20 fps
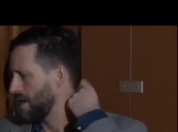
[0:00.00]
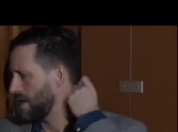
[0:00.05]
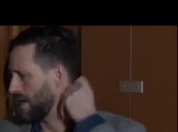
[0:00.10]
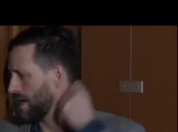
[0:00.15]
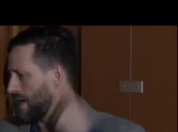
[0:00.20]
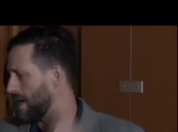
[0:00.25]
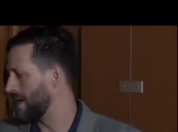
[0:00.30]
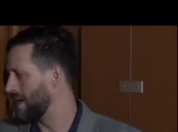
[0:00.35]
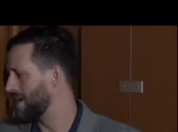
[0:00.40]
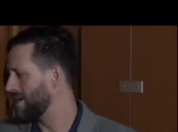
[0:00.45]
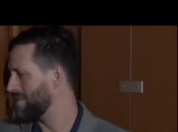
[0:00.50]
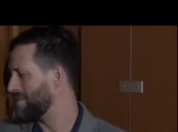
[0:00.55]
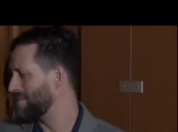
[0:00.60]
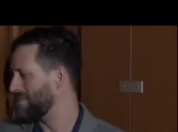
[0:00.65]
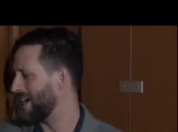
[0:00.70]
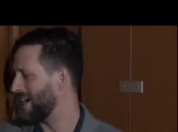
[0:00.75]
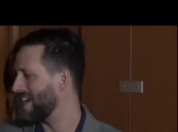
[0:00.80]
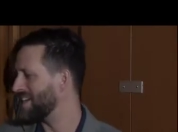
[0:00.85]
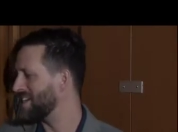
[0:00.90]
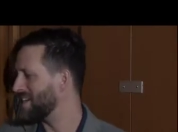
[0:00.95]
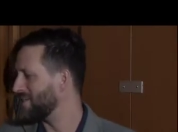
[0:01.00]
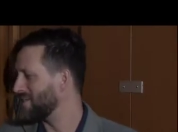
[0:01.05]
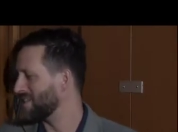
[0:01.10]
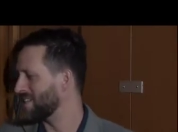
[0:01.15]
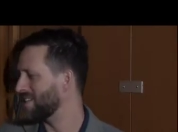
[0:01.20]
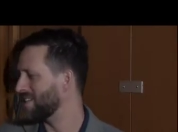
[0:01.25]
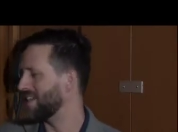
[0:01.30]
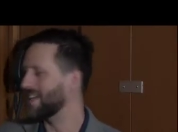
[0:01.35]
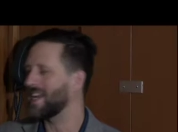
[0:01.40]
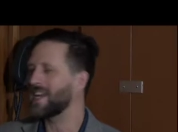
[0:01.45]
I had never
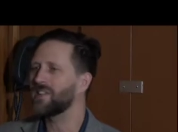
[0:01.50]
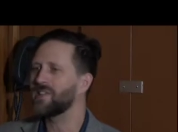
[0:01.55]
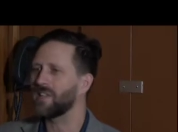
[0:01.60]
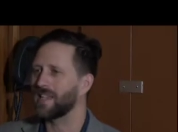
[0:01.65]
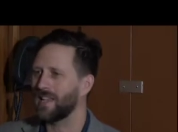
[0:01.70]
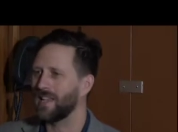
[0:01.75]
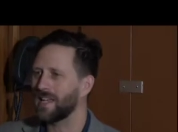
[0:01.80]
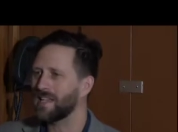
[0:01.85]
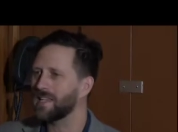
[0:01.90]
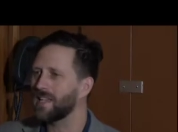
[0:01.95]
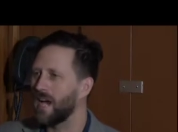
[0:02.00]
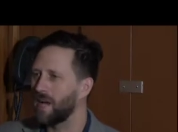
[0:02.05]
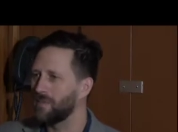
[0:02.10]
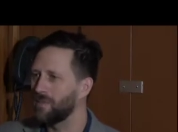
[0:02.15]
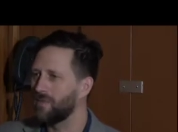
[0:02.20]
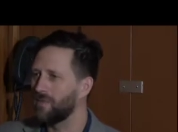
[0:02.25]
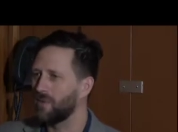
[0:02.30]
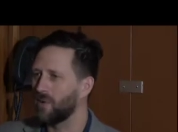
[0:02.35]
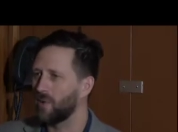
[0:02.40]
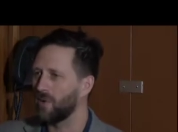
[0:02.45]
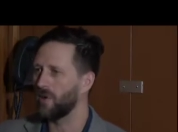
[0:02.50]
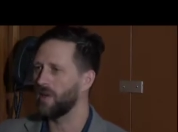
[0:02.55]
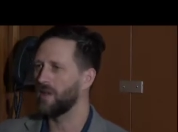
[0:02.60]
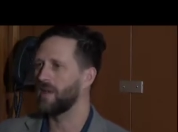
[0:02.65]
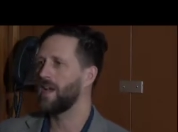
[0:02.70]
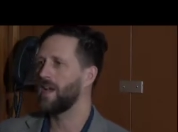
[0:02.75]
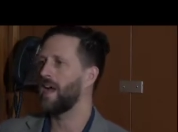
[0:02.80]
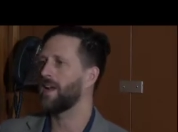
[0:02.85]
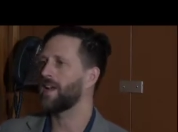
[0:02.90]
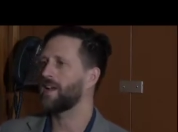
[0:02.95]
done anything like that before,
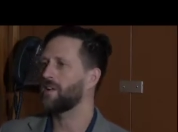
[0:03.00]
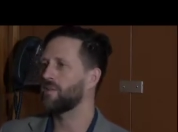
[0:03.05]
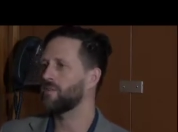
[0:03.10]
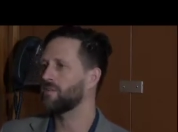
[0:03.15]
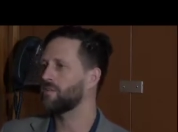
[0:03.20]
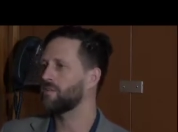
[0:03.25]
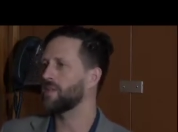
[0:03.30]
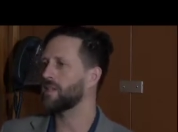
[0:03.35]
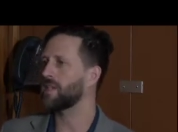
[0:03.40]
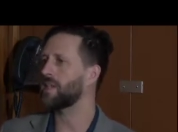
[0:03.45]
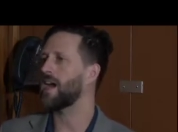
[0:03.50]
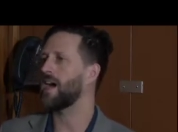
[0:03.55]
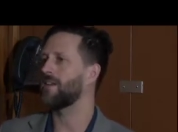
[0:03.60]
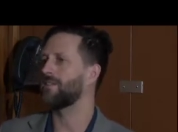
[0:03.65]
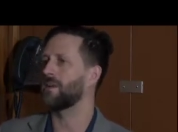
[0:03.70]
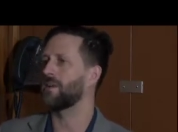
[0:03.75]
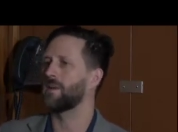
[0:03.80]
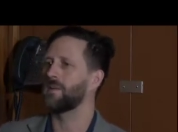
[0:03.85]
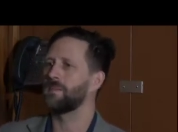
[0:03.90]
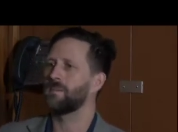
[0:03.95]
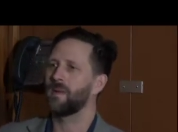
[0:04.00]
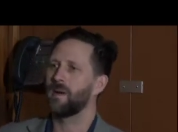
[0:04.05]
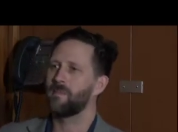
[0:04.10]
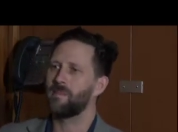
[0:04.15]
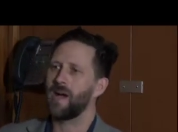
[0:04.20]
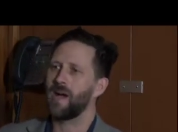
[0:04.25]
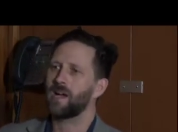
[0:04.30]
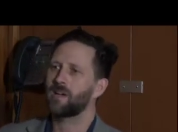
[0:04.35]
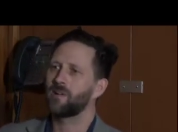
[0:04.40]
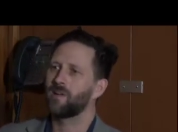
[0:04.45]
and I don't really have a
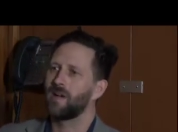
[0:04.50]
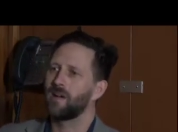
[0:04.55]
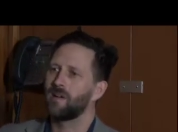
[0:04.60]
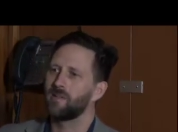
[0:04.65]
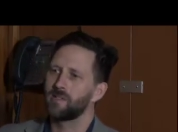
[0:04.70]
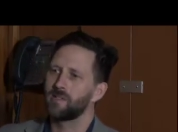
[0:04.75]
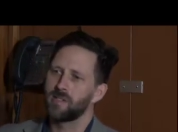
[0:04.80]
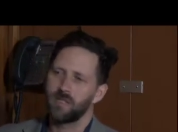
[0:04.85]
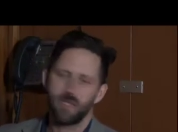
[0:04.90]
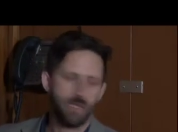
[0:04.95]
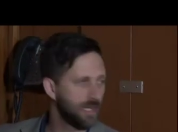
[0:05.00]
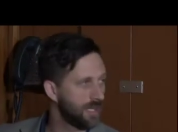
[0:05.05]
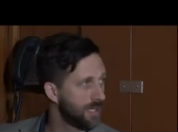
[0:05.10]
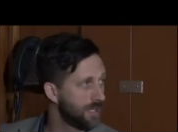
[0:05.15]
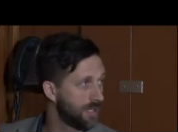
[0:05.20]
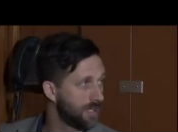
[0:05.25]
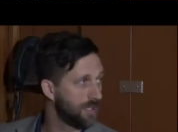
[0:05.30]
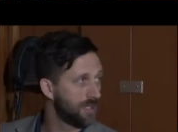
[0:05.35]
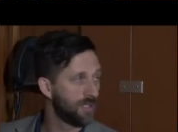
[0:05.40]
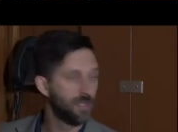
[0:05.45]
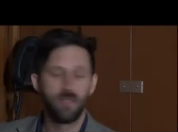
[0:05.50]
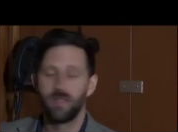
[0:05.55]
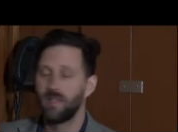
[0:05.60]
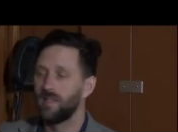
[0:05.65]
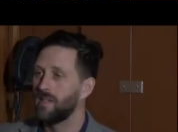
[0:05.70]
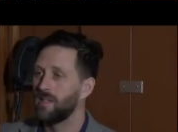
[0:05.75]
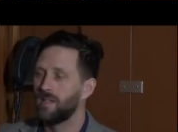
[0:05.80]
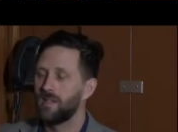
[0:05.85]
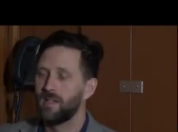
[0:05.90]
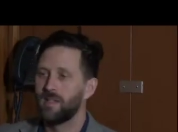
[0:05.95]
background in
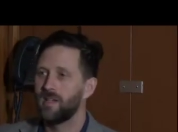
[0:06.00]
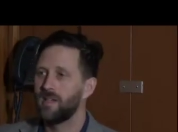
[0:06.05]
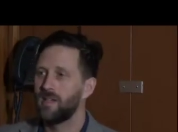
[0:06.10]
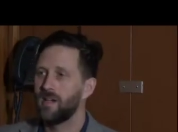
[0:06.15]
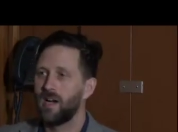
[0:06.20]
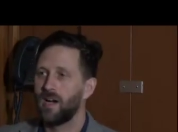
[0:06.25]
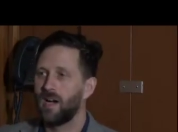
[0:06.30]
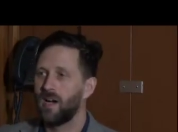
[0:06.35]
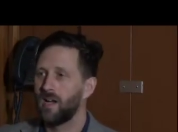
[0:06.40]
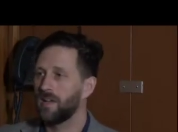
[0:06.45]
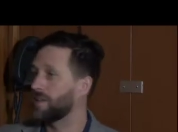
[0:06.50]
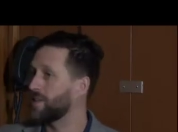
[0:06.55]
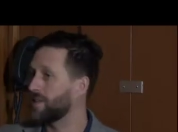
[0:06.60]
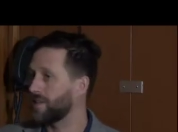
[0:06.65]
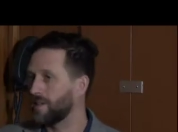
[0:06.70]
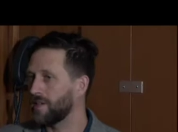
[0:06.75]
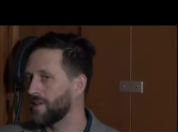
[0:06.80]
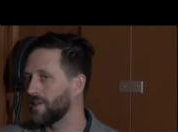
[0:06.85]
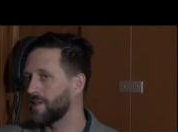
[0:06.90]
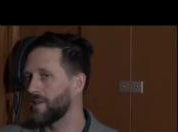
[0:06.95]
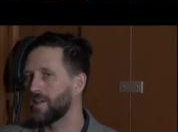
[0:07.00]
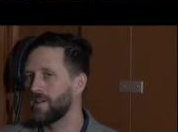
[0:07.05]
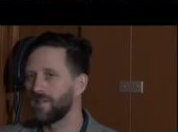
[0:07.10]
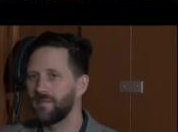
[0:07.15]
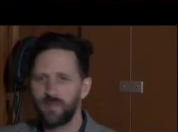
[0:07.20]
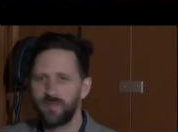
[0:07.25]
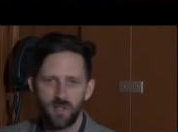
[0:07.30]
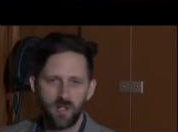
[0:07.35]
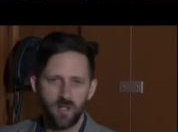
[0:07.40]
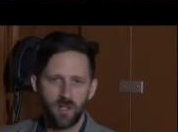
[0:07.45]
theater and
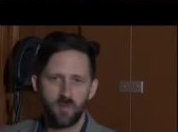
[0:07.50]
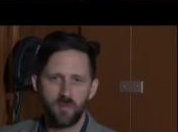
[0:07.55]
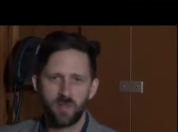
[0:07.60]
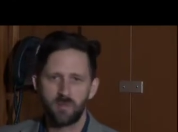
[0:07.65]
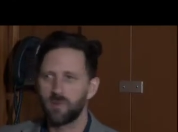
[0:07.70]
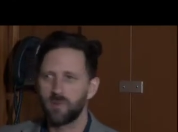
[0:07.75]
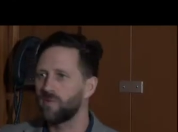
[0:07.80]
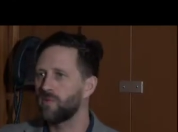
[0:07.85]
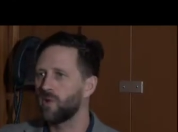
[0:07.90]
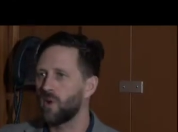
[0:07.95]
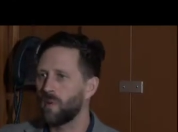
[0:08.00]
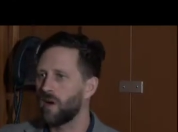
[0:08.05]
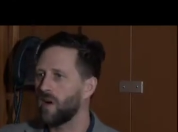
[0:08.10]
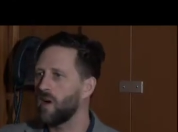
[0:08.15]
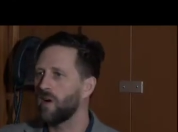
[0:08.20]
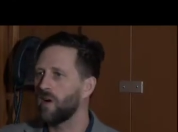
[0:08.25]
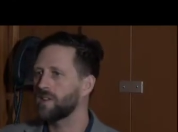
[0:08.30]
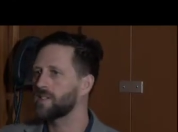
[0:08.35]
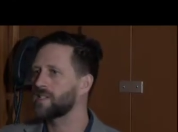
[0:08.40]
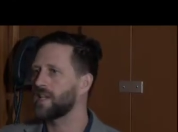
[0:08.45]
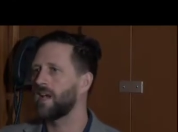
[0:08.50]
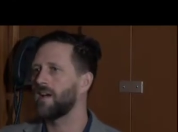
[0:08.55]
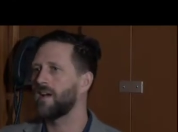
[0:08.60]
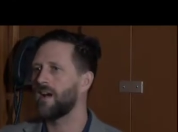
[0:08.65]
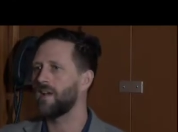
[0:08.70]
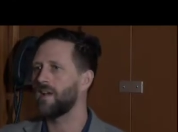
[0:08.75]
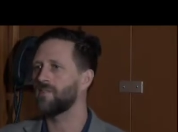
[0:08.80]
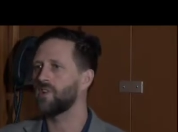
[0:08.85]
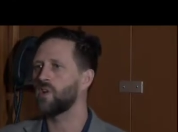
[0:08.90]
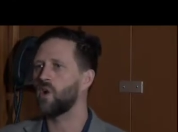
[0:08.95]
film and performing arts.
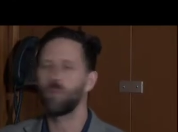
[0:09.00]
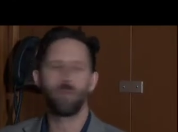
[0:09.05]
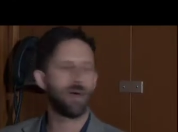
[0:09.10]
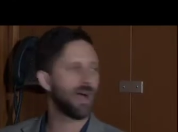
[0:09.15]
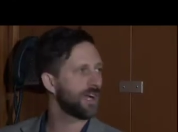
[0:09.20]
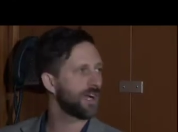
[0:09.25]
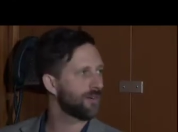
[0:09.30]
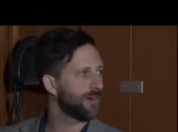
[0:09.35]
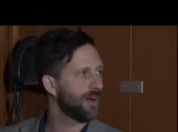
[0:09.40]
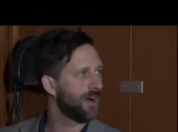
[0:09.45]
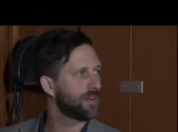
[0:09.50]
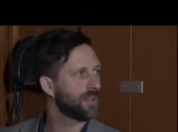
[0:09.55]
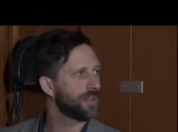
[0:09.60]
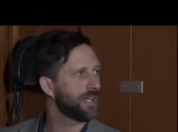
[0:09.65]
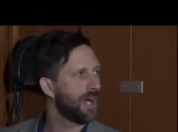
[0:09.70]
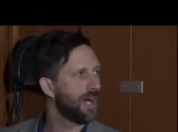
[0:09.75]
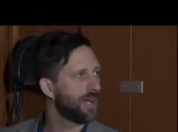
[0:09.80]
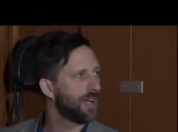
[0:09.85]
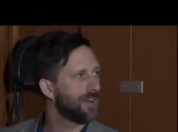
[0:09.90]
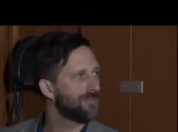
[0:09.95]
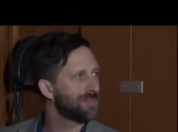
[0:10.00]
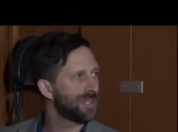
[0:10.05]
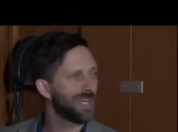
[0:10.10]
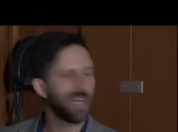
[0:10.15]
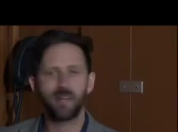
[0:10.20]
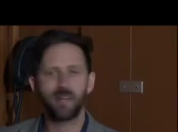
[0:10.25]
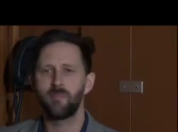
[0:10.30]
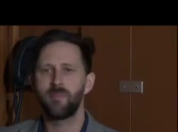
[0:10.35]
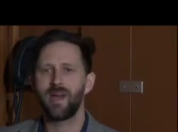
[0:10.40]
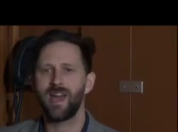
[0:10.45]
I have no background in that. I've played
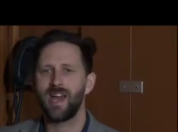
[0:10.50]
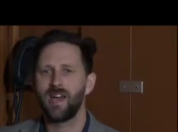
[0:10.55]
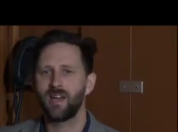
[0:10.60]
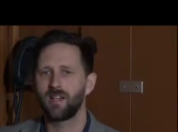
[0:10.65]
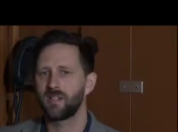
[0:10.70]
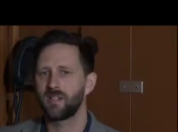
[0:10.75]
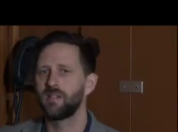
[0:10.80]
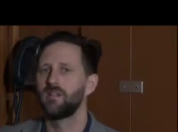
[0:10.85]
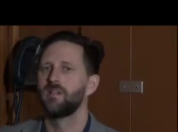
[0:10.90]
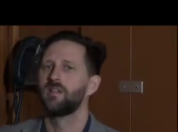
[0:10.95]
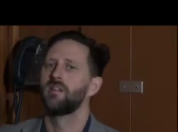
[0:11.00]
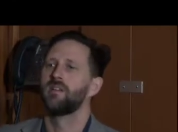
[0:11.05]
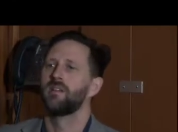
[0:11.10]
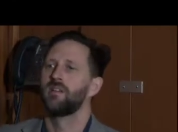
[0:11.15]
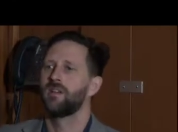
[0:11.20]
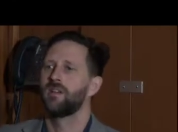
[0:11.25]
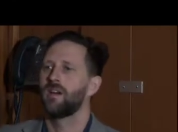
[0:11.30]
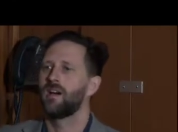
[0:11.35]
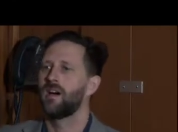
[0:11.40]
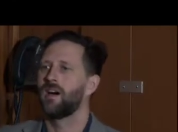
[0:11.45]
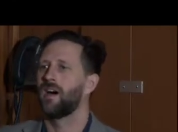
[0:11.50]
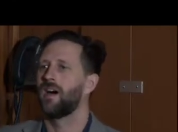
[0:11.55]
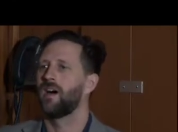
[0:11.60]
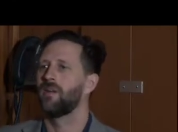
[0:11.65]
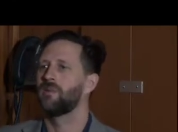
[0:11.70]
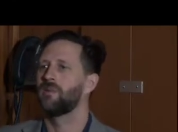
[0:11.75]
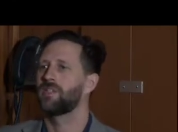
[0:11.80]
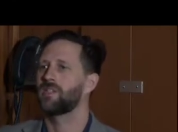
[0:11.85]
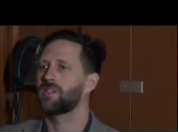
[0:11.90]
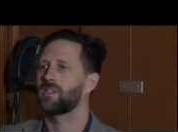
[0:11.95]
in a band,
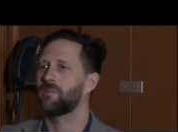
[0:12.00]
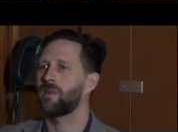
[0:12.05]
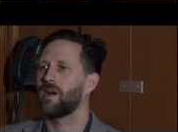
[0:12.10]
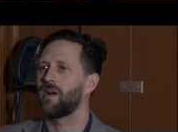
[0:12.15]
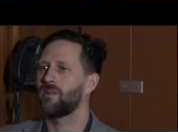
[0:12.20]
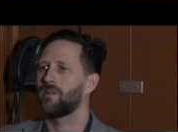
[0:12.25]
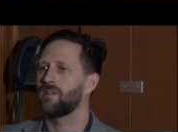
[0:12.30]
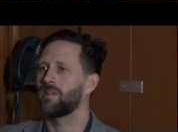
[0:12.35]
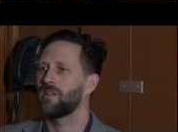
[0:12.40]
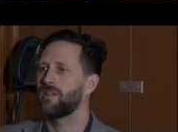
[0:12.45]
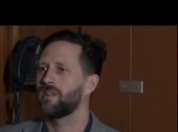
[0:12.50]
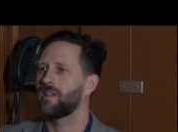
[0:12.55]
which is about